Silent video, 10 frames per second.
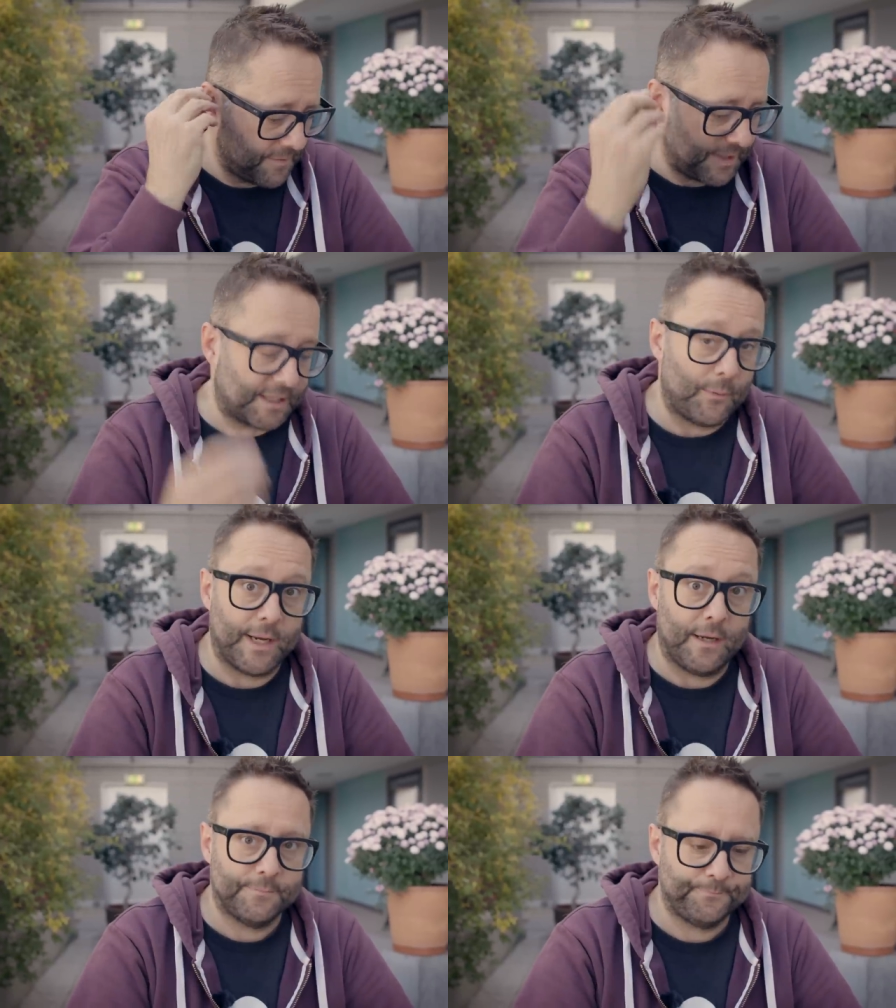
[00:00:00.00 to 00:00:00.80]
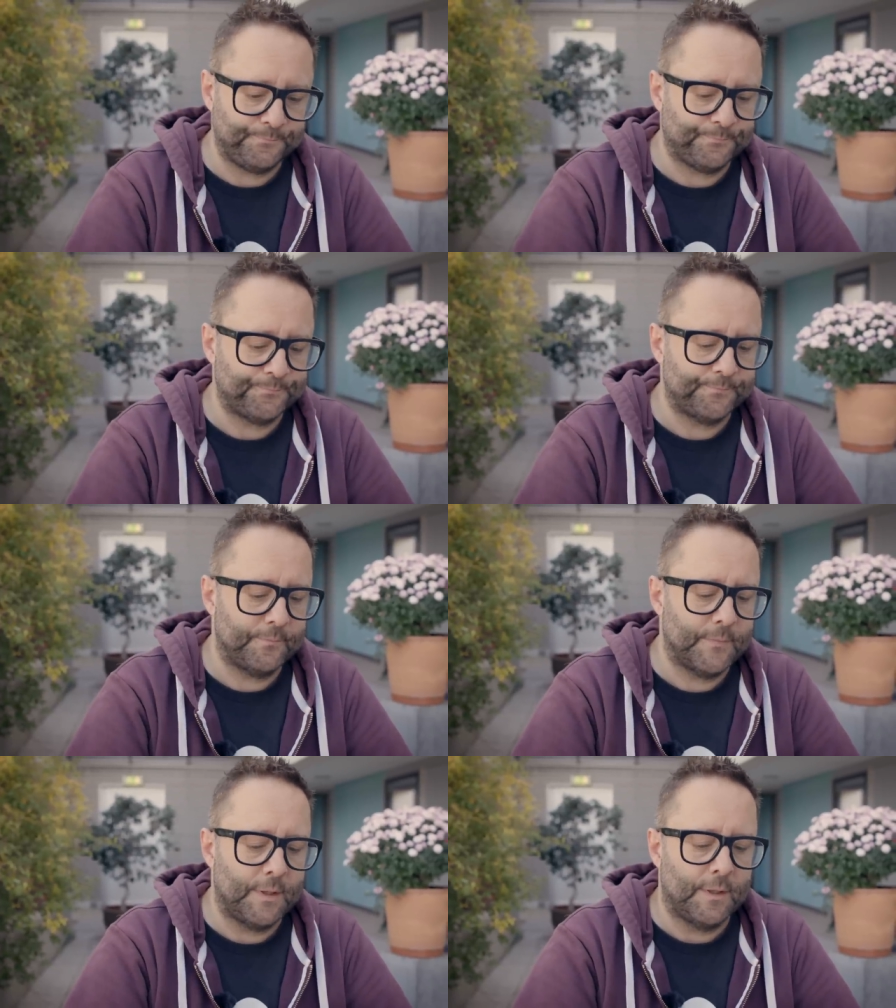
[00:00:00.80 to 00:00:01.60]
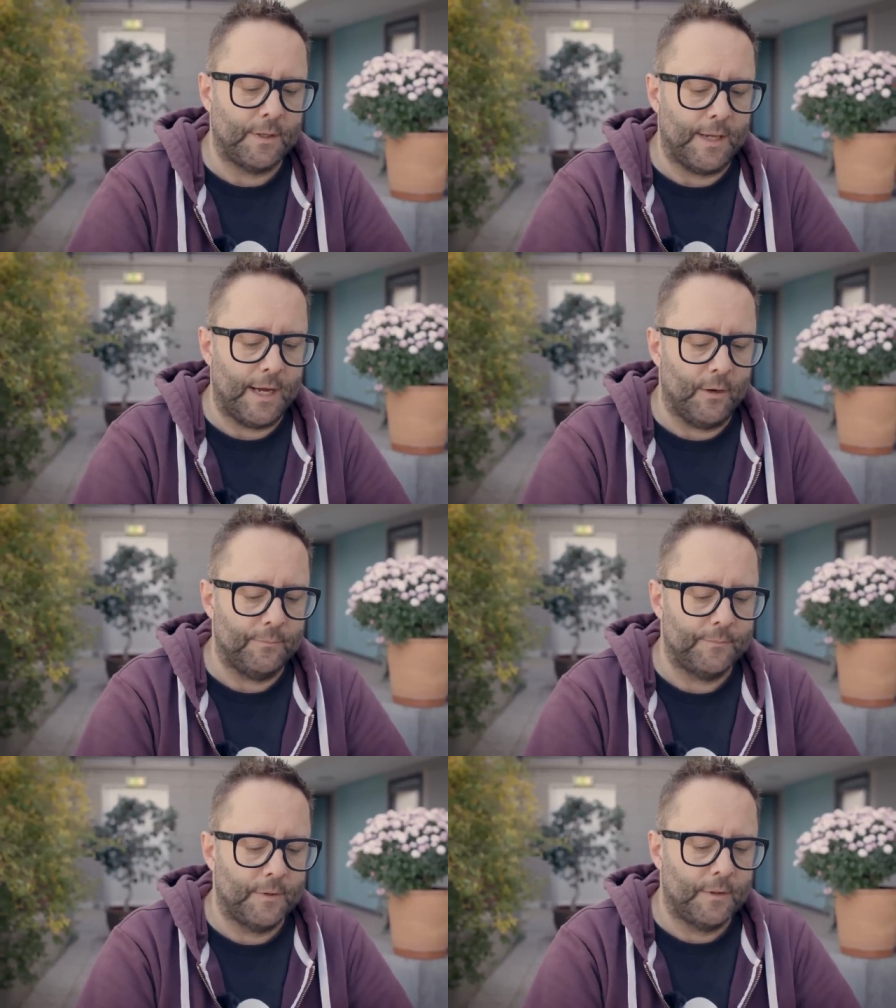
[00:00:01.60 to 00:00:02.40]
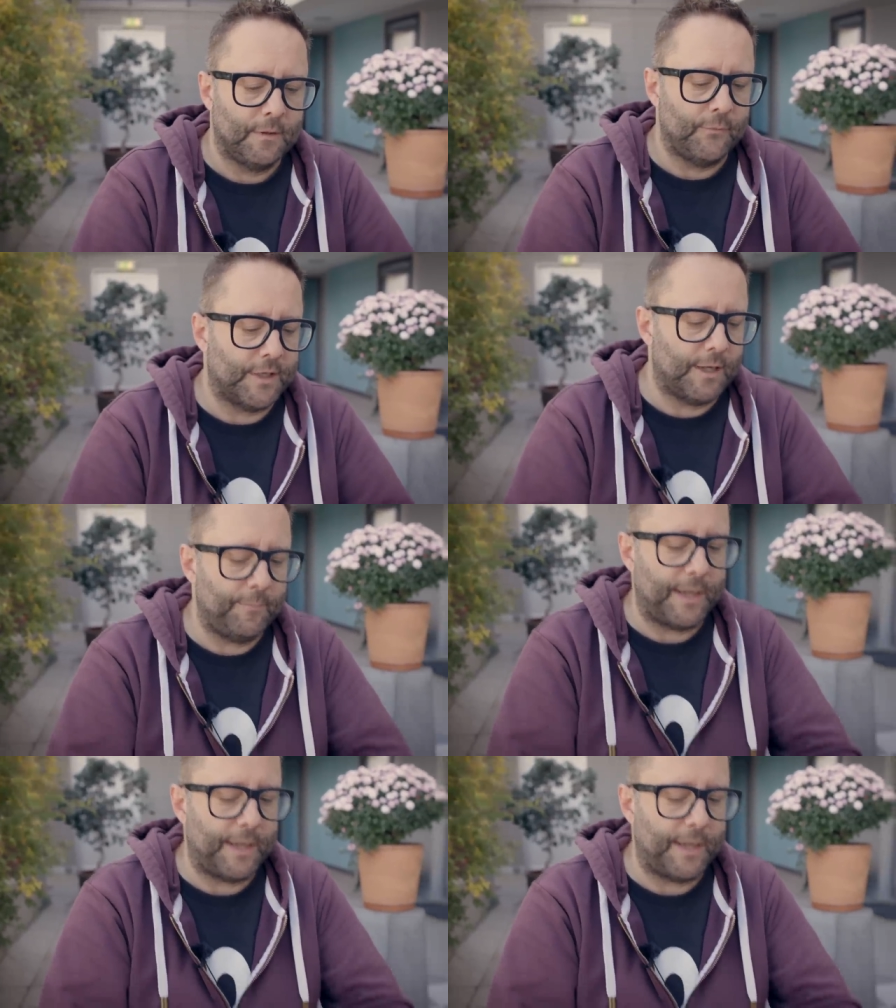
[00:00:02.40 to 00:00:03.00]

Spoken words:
Take that one out. Now, we come